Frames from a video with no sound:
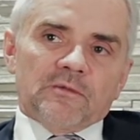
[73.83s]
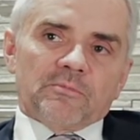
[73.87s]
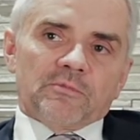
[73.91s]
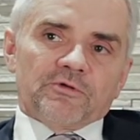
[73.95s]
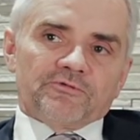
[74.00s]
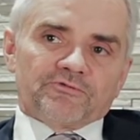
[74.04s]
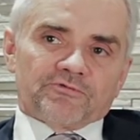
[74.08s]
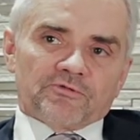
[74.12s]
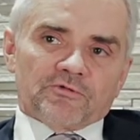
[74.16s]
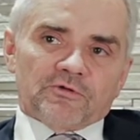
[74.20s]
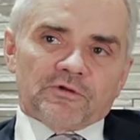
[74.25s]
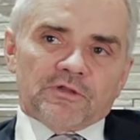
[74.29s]

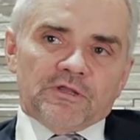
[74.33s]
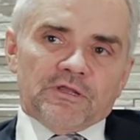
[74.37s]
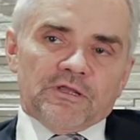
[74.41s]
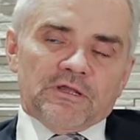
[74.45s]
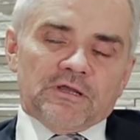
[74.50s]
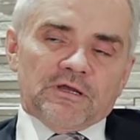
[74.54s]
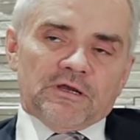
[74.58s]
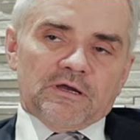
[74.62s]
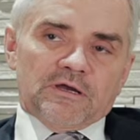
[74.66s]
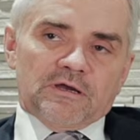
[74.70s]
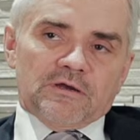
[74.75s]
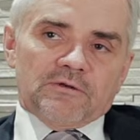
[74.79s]
but certainly
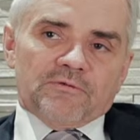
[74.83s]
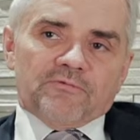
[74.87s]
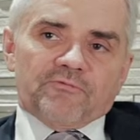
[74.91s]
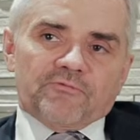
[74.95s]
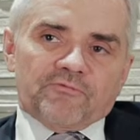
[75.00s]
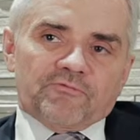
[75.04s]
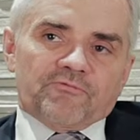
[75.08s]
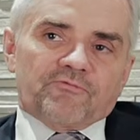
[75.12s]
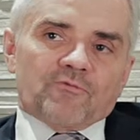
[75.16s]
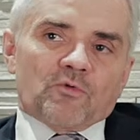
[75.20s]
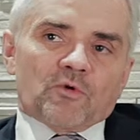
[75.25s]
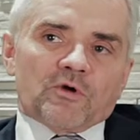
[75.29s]

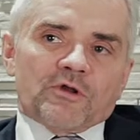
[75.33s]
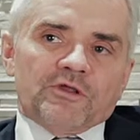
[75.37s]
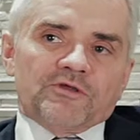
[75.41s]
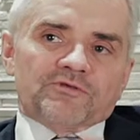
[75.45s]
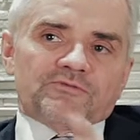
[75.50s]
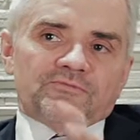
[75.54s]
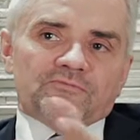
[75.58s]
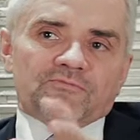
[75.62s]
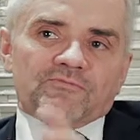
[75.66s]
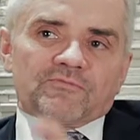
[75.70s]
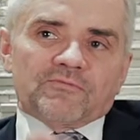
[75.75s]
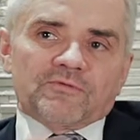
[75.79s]

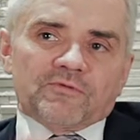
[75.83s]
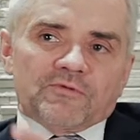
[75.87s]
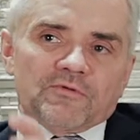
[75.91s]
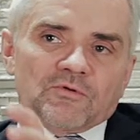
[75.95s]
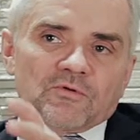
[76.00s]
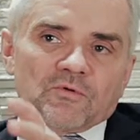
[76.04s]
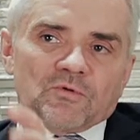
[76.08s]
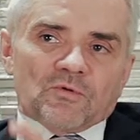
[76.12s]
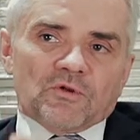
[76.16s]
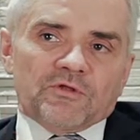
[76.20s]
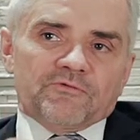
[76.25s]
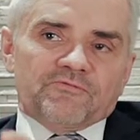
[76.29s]
40s
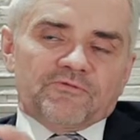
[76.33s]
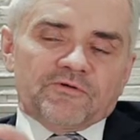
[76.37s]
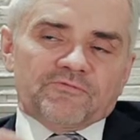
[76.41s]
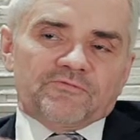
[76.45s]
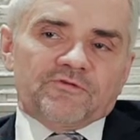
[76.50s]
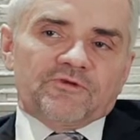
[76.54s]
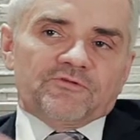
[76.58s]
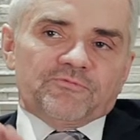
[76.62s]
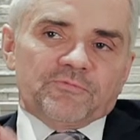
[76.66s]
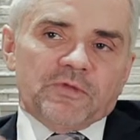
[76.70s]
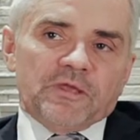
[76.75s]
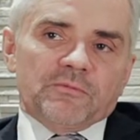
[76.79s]
and early
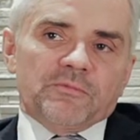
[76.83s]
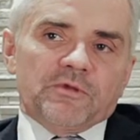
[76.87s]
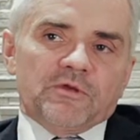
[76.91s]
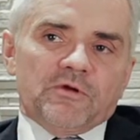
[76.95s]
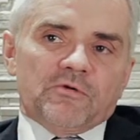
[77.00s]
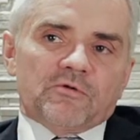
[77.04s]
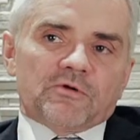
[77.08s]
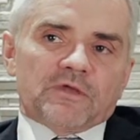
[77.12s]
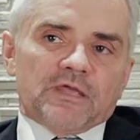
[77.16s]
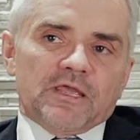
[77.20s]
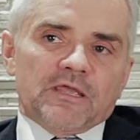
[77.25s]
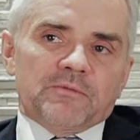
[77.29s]
50s may be
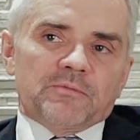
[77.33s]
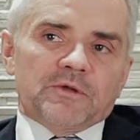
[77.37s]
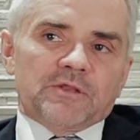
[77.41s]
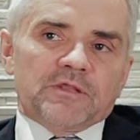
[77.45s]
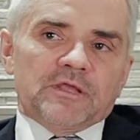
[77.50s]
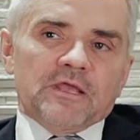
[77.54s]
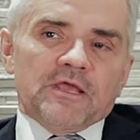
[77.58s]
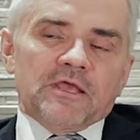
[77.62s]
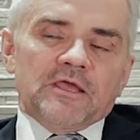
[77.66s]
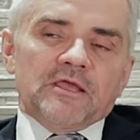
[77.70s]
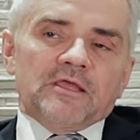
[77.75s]
okay, but